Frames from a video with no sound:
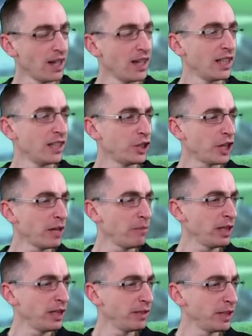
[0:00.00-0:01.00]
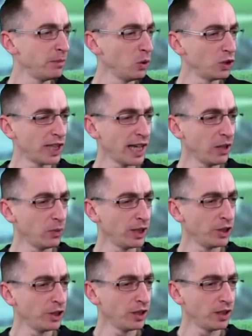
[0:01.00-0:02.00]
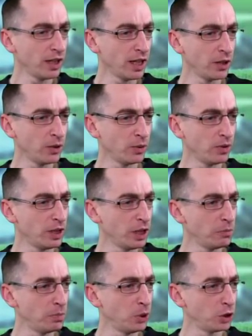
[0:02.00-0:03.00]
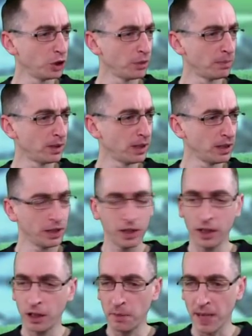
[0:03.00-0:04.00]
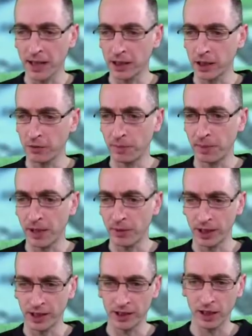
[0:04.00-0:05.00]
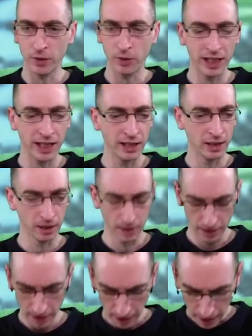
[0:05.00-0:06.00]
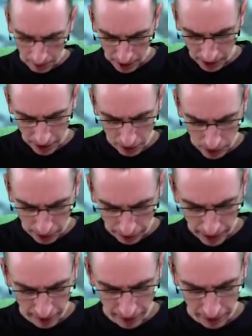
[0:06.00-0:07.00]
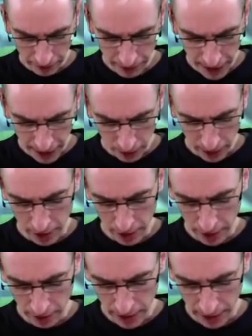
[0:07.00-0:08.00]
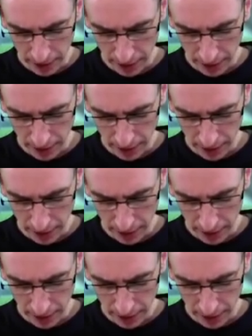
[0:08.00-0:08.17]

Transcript: Shame really, if it's more tailwind you can go no push up and you can go max overpower with a slow needle. But I don't know if we have enough tailwind to do that.